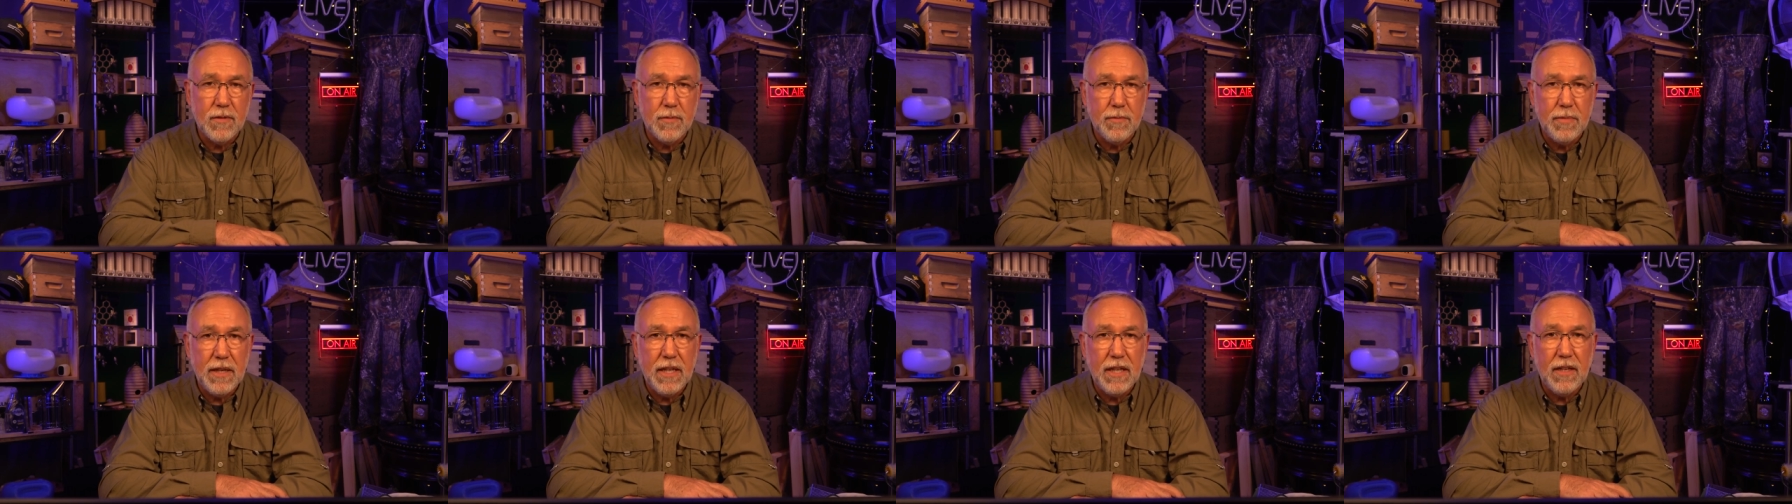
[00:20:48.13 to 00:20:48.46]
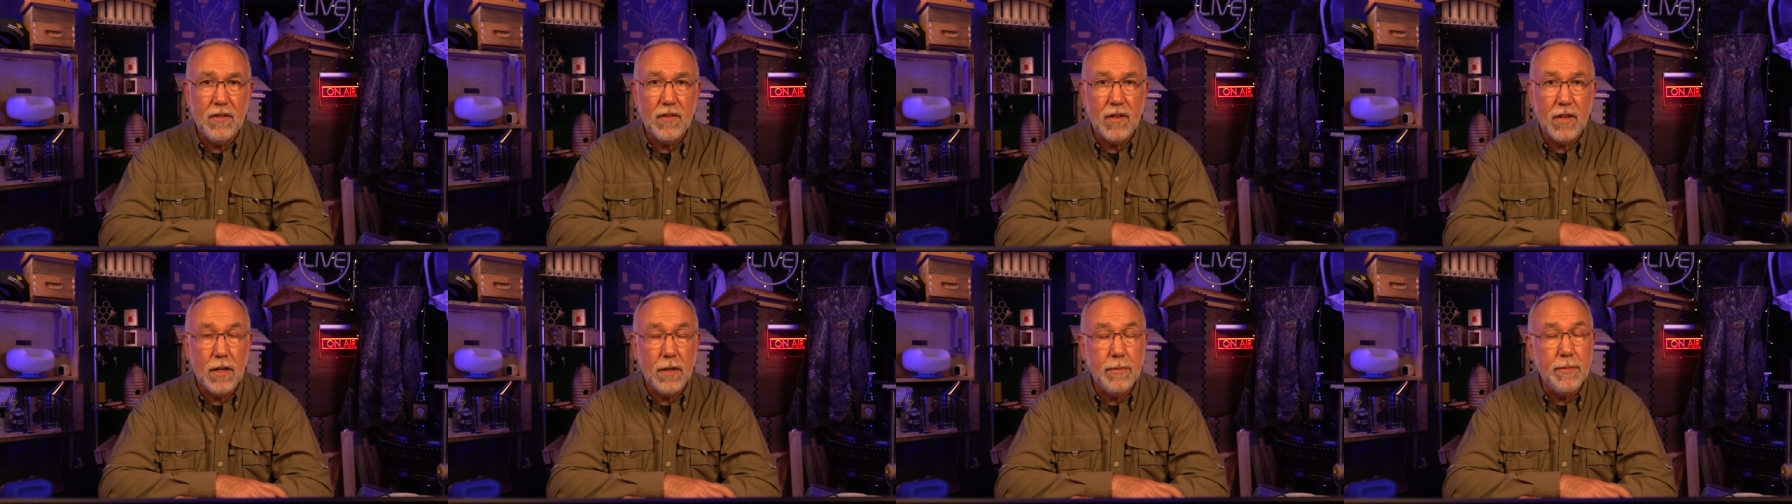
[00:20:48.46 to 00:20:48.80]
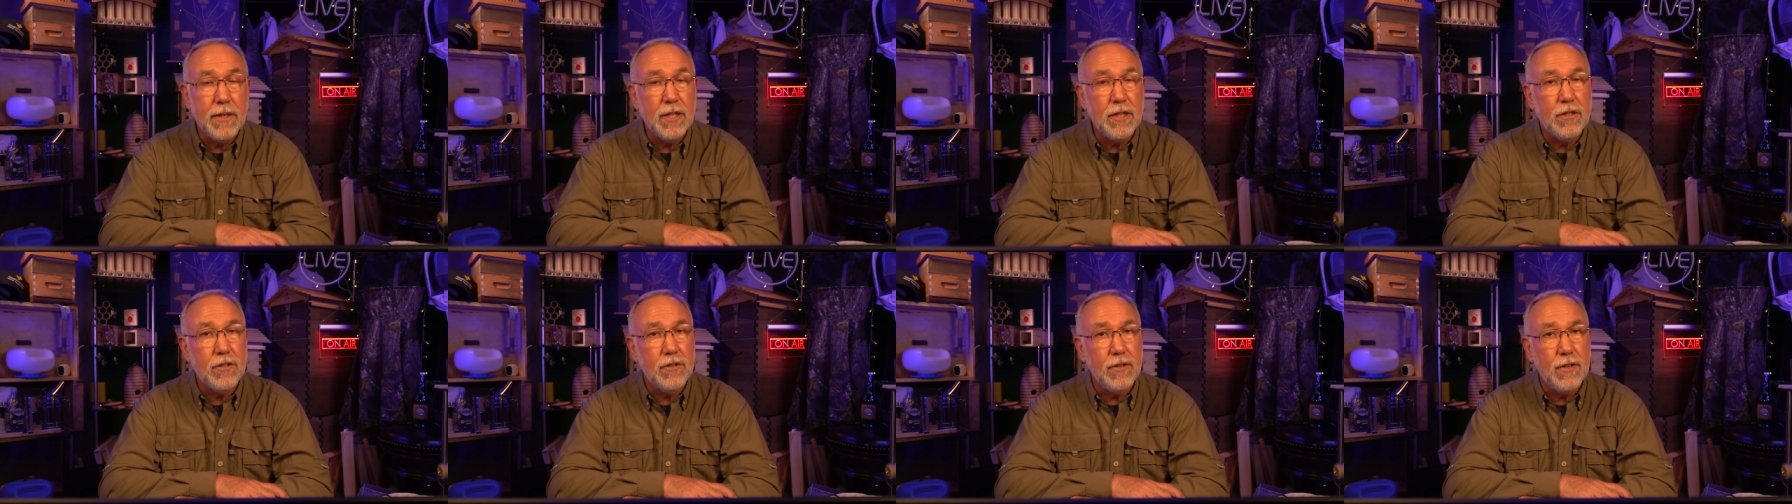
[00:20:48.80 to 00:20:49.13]
of bees
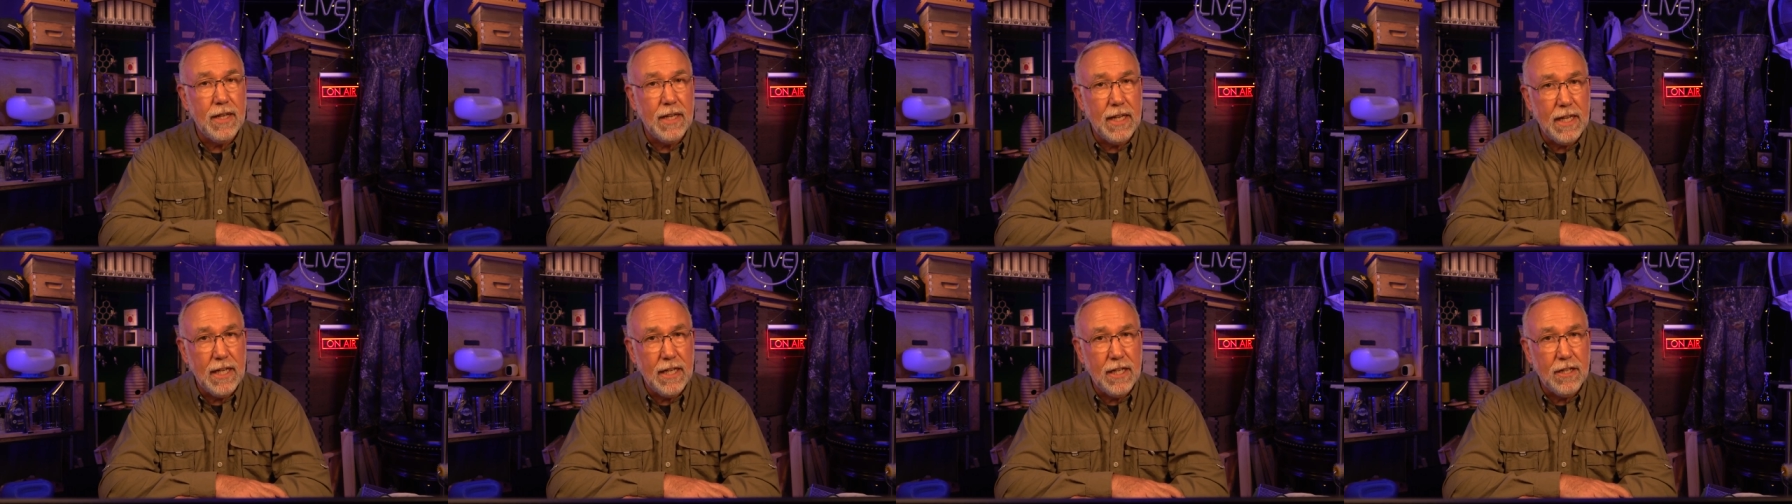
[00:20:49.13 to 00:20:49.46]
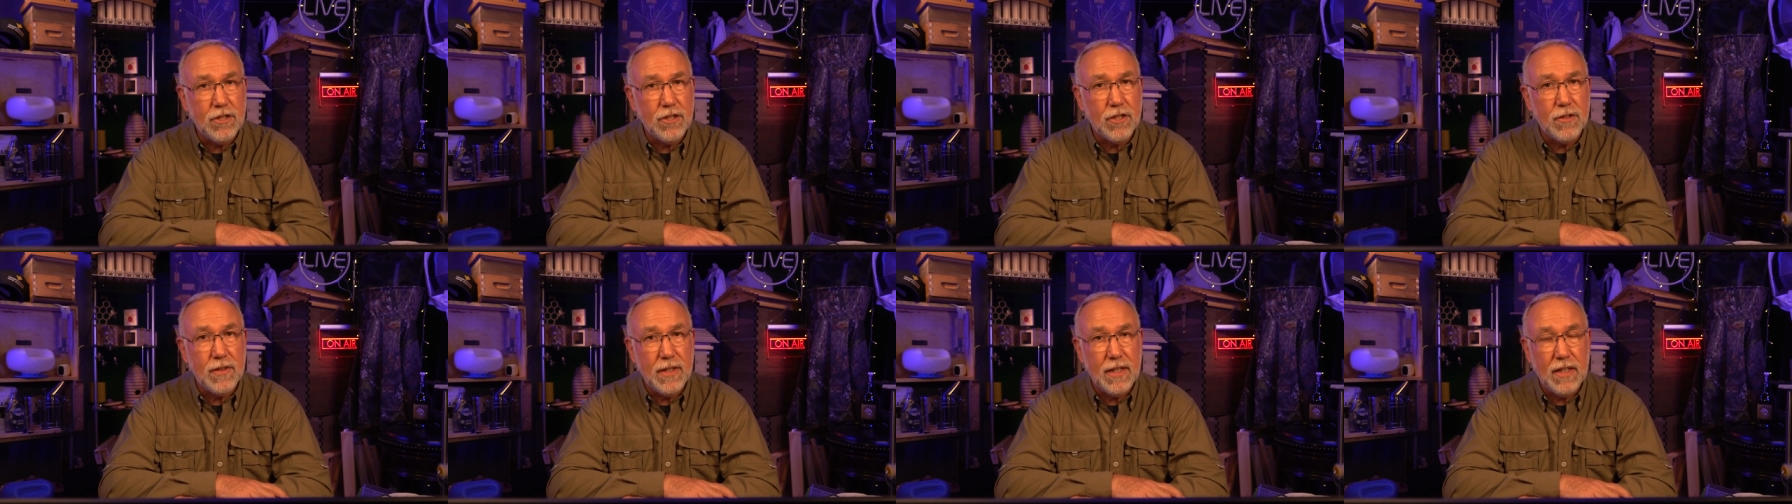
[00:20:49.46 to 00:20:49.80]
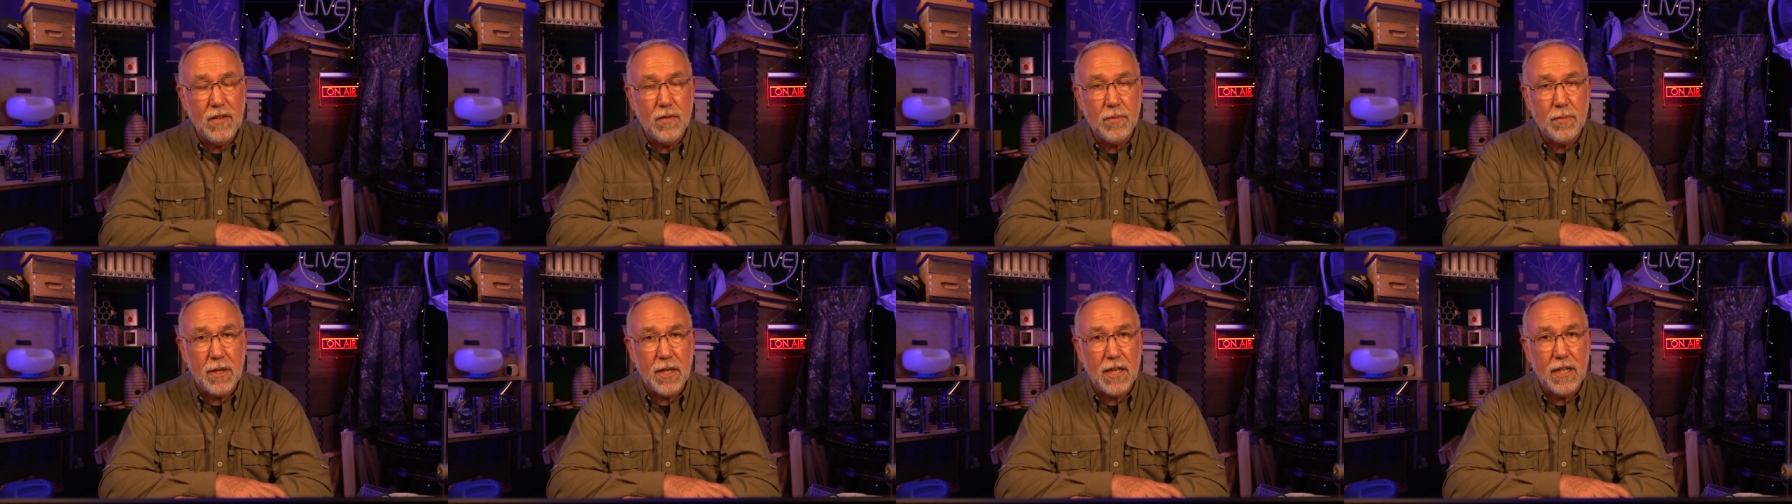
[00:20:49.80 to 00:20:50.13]
coming to each of
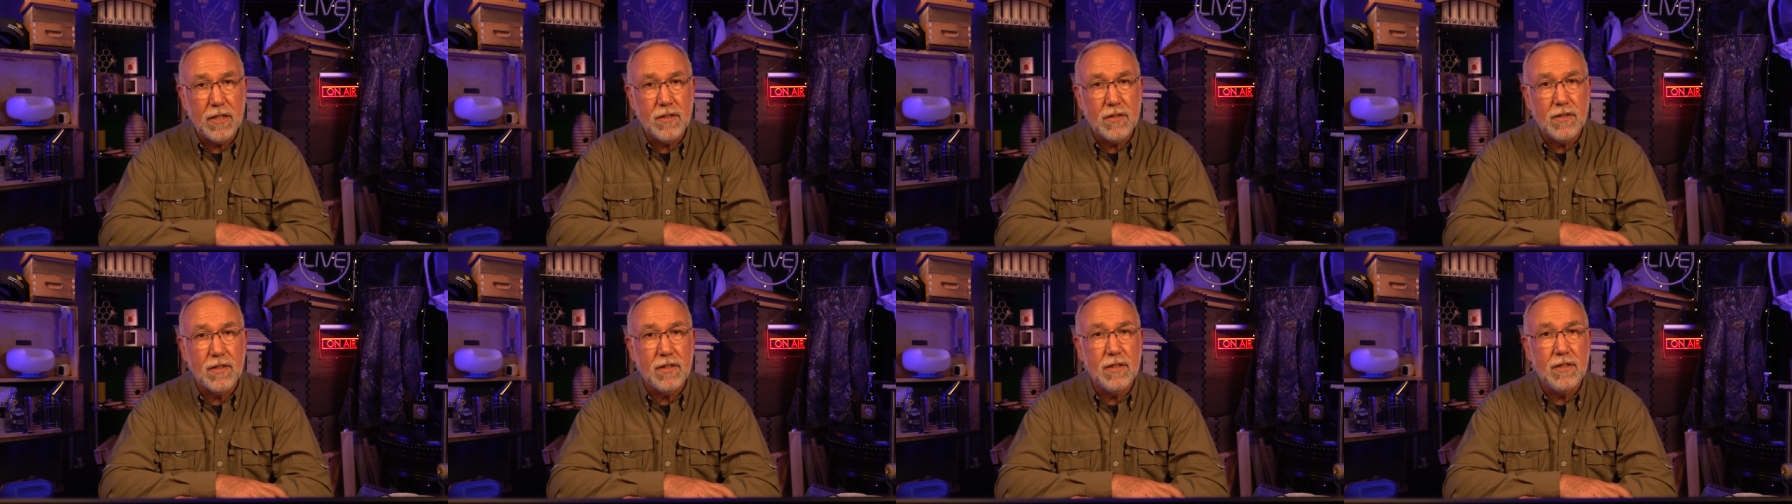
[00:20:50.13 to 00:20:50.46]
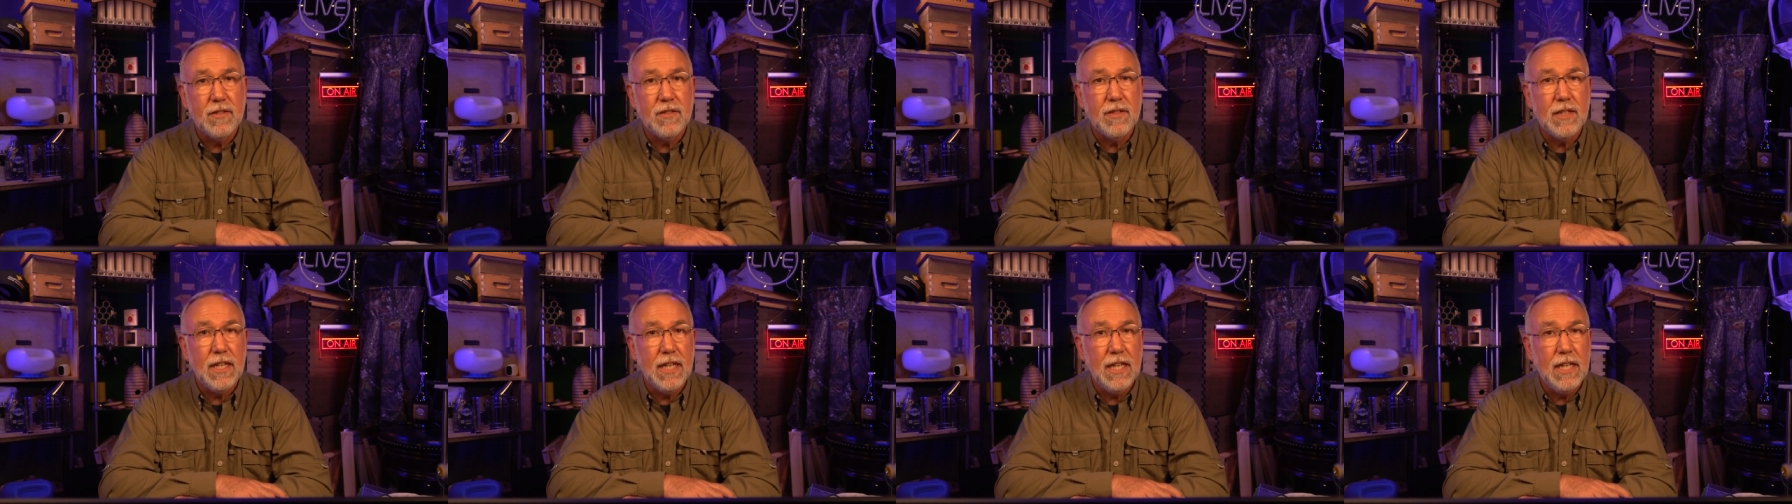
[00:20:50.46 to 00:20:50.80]
these boxes,